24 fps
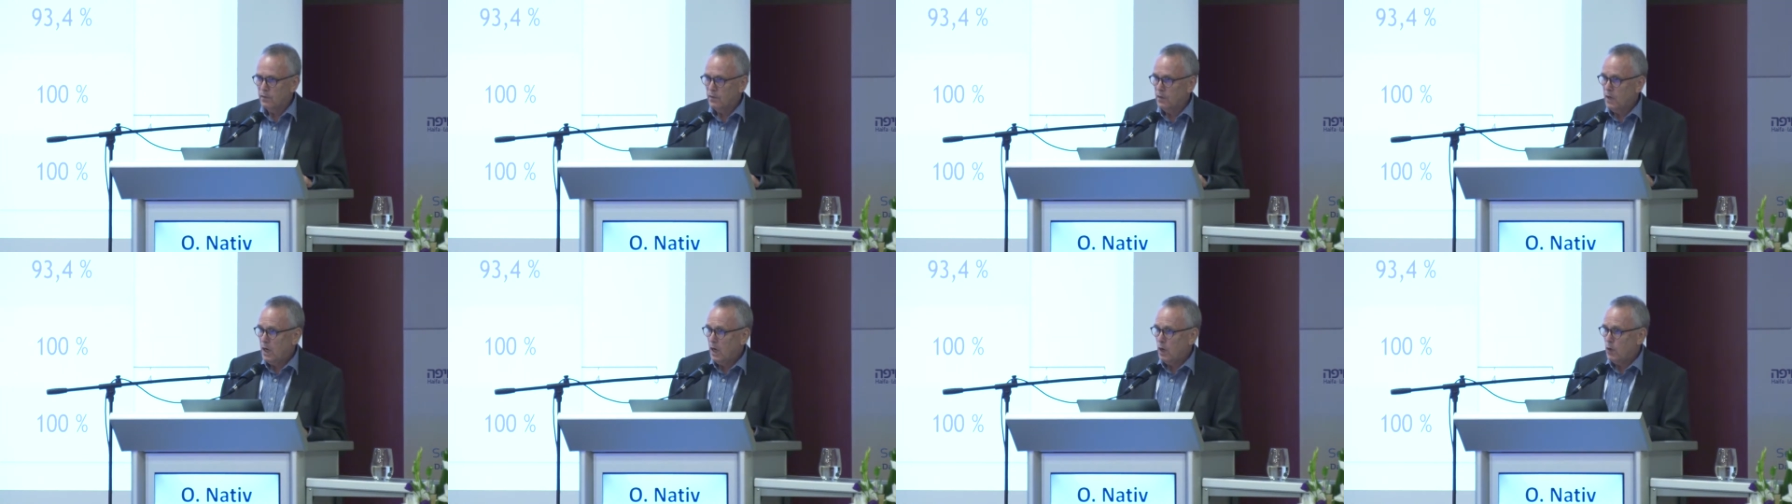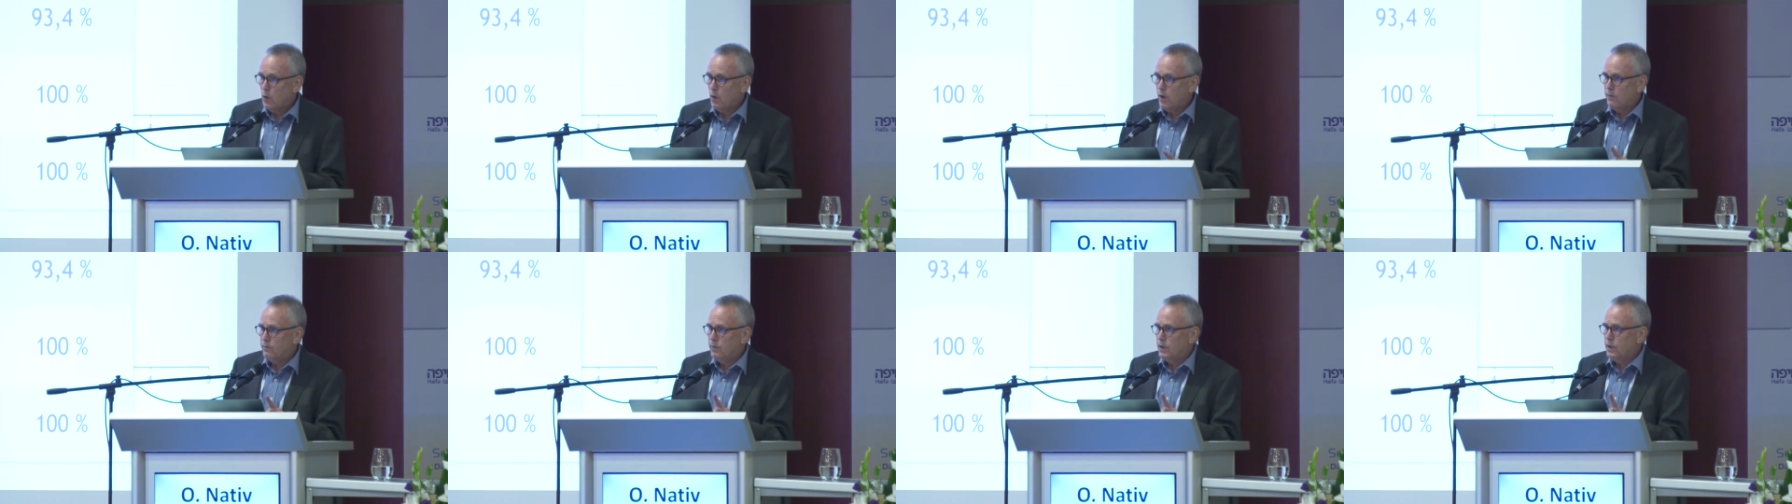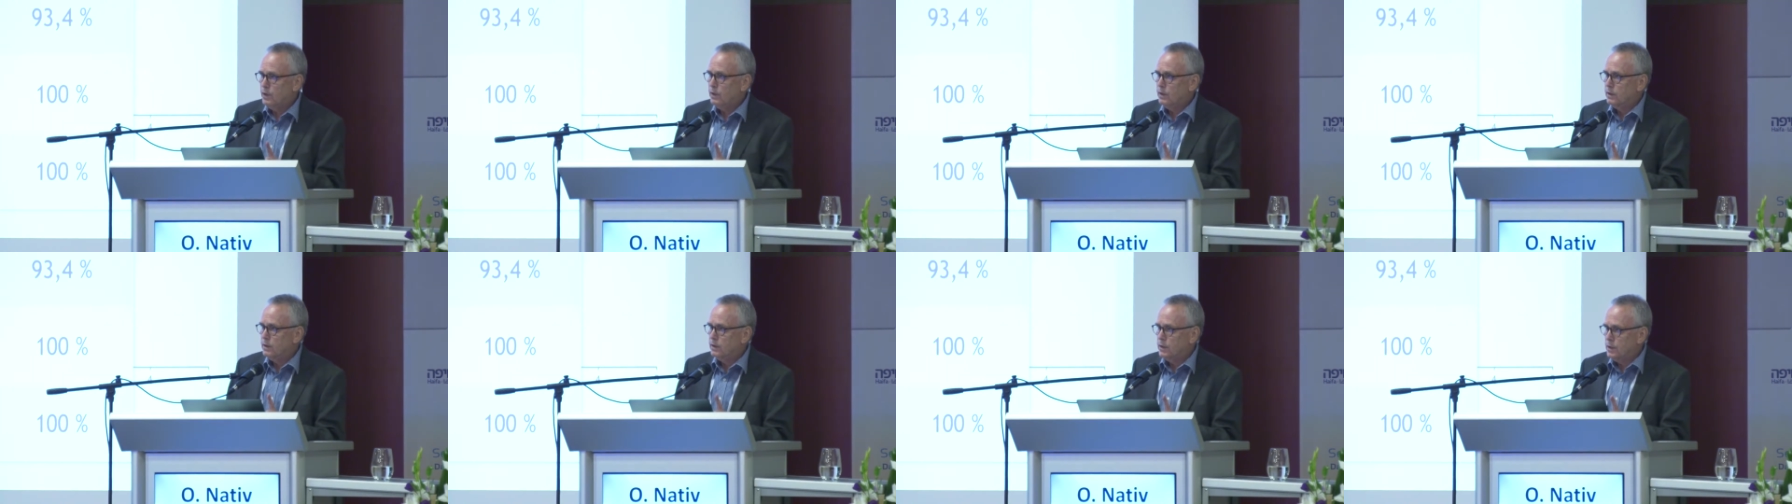
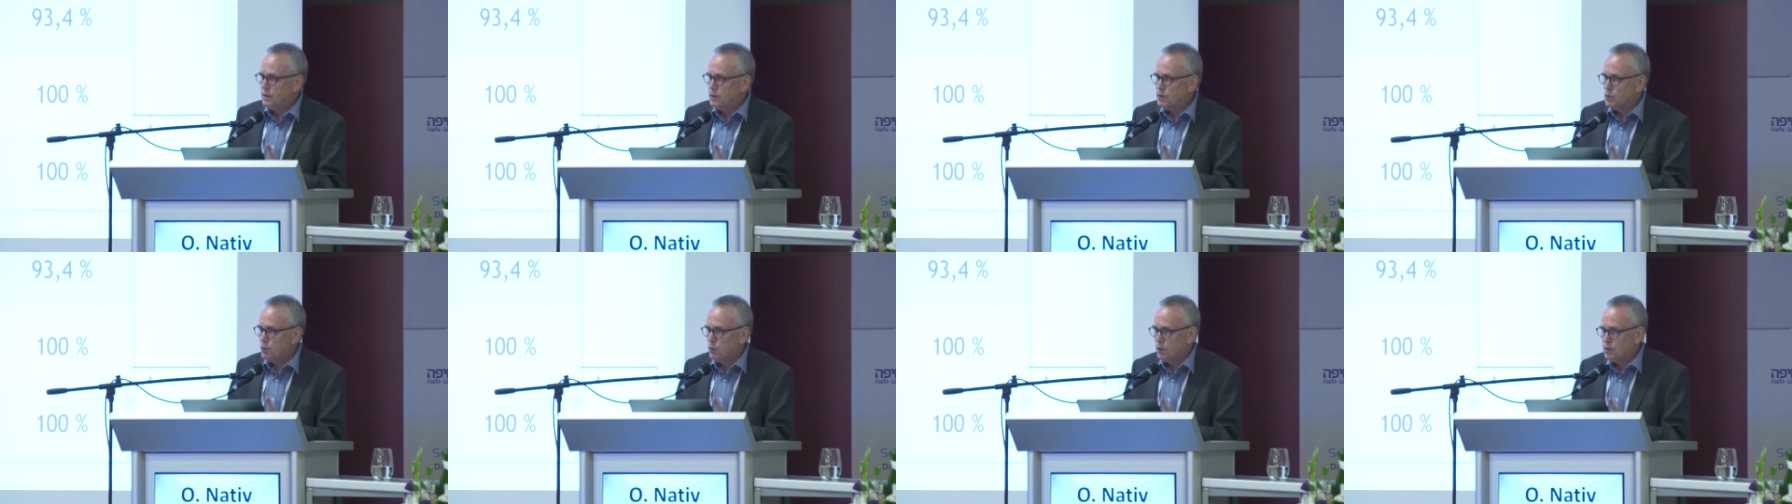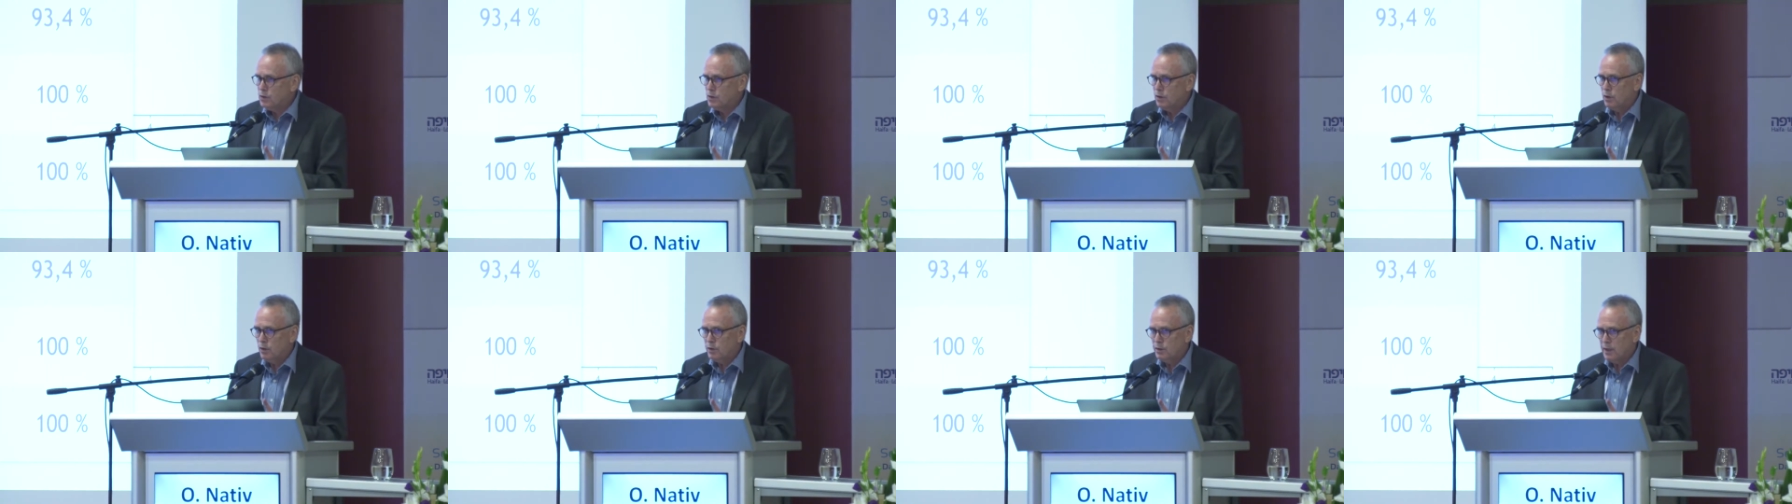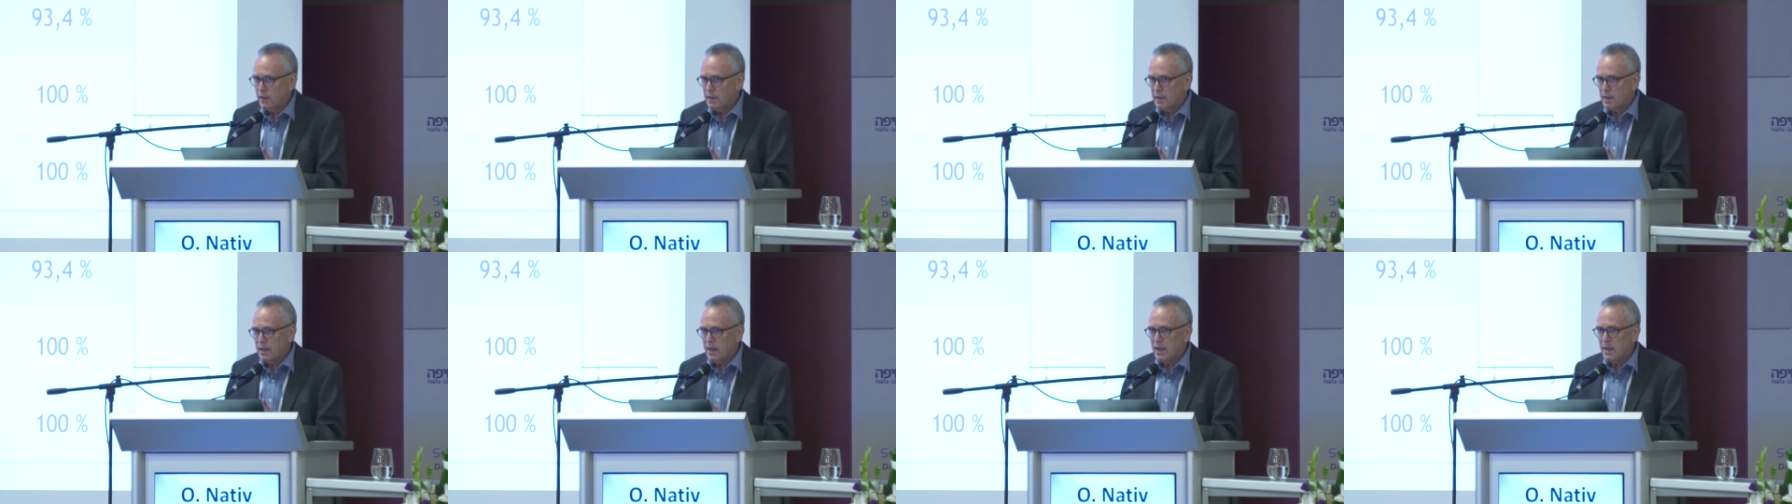However, this was not the
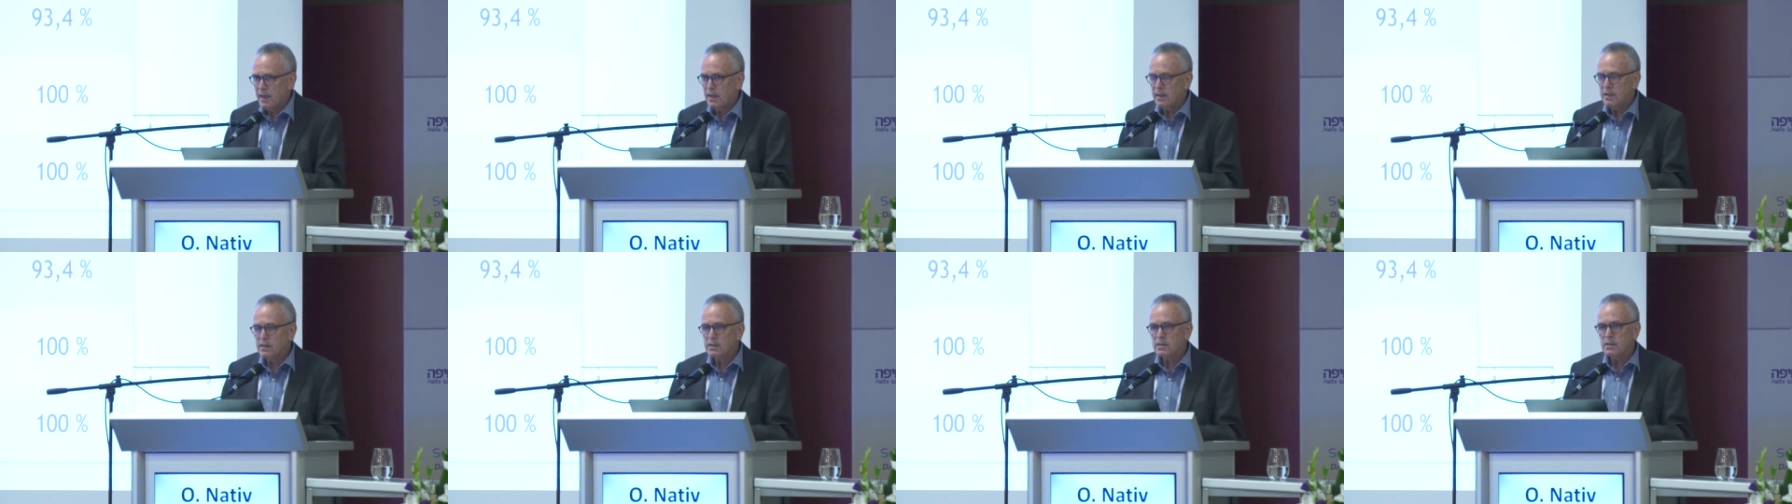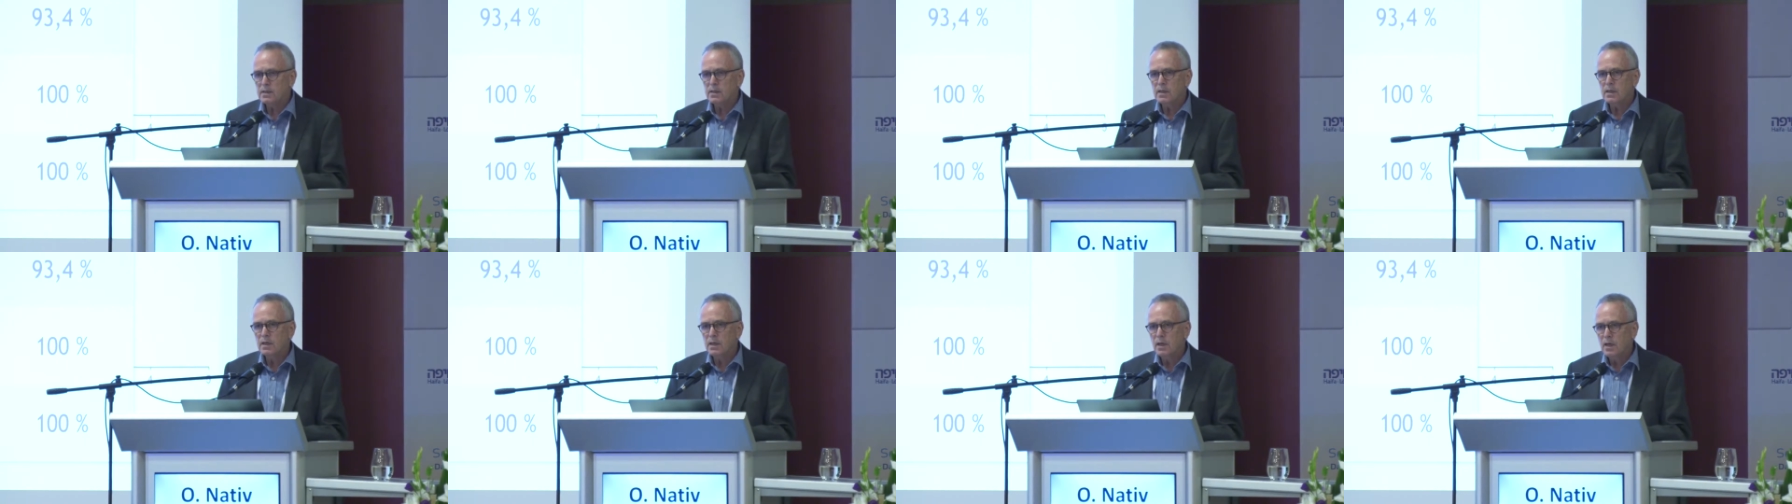case